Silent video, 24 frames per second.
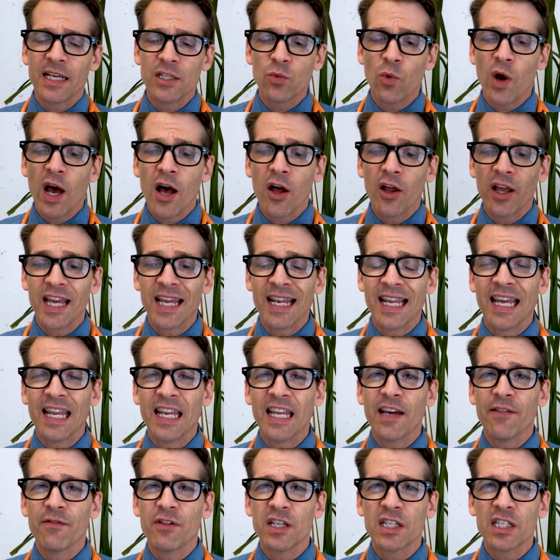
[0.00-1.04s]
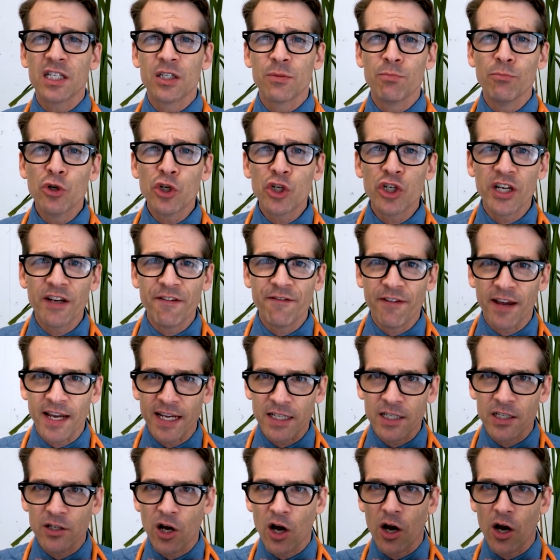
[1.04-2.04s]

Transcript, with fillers: as well in any of the smushy face